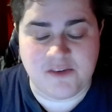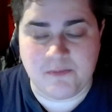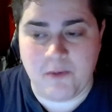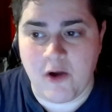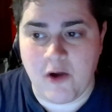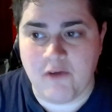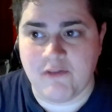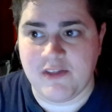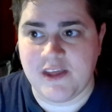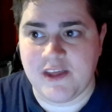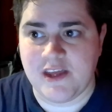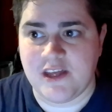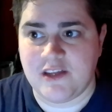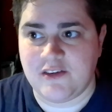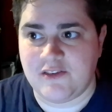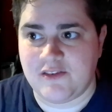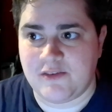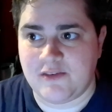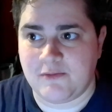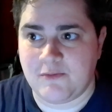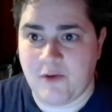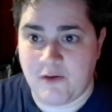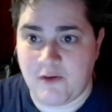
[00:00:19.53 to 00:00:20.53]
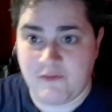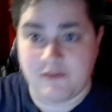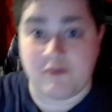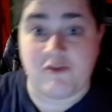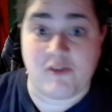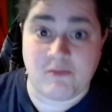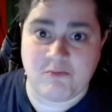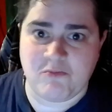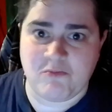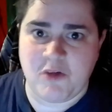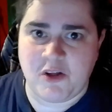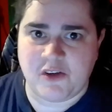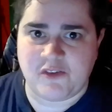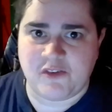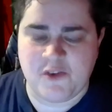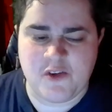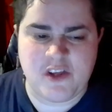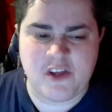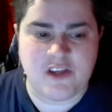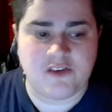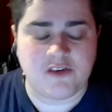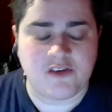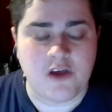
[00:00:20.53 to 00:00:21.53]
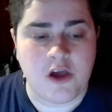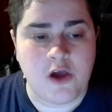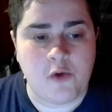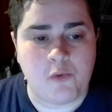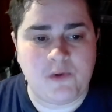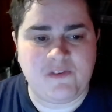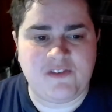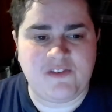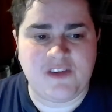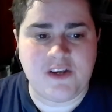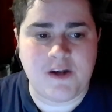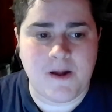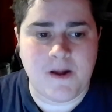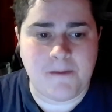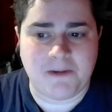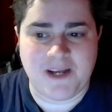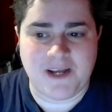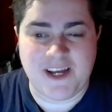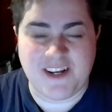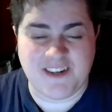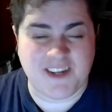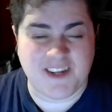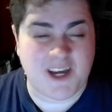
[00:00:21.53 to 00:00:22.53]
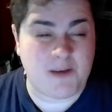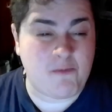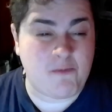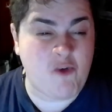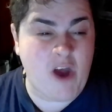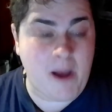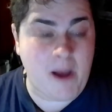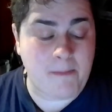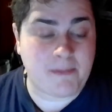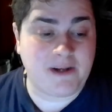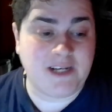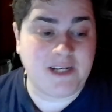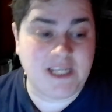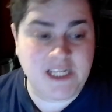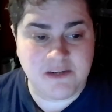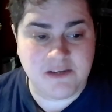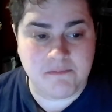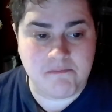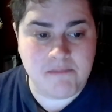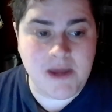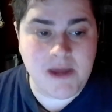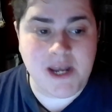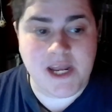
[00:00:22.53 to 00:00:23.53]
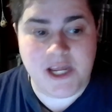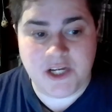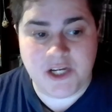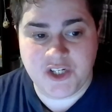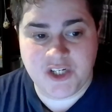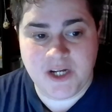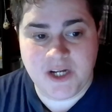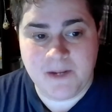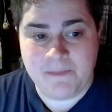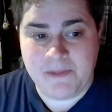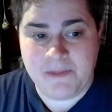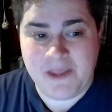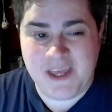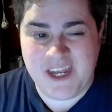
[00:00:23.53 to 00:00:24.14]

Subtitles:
But over the years, the last few years, we've seen her playing time rapidly diminish.